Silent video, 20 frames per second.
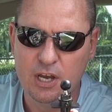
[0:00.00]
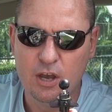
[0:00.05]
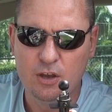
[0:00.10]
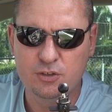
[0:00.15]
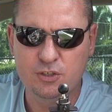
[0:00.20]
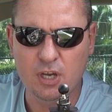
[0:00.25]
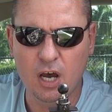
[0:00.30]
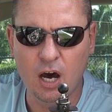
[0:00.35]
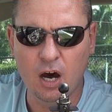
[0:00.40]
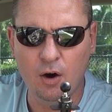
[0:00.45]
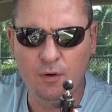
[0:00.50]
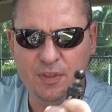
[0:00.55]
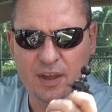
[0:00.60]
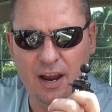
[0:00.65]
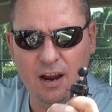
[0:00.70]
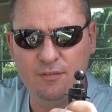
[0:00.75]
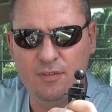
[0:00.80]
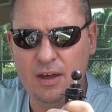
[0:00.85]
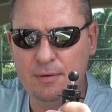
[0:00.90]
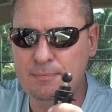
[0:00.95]
So the
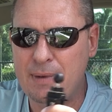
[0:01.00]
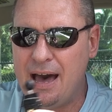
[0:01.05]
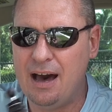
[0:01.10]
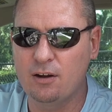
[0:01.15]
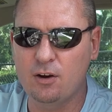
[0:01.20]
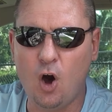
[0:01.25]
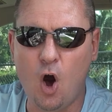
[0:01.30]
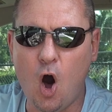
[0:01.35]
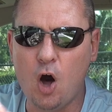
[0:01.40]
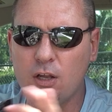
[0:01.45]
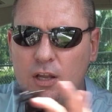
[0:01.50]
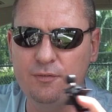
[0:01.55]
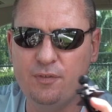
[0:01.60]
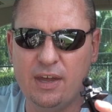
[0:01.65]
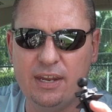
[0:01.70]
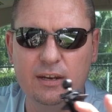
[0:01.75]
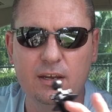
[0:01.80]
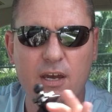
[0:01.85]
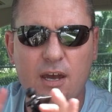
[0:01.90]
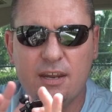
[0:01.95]
air vent mount, all of
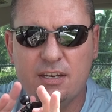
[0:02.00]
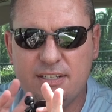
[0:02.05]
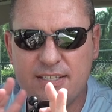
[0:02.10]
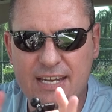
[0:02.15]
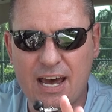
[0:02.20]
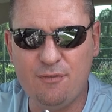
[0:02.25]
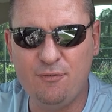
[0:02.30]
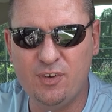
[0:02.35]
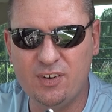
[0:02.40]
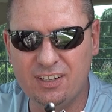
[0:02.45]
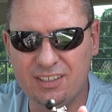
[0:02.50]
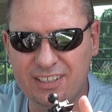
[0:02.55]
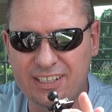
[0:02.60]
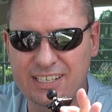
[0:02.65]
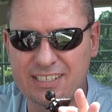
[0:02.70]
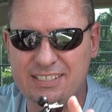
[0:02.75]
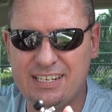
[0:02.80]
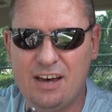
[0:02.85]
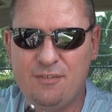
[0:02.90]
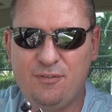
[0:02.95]
it, definitely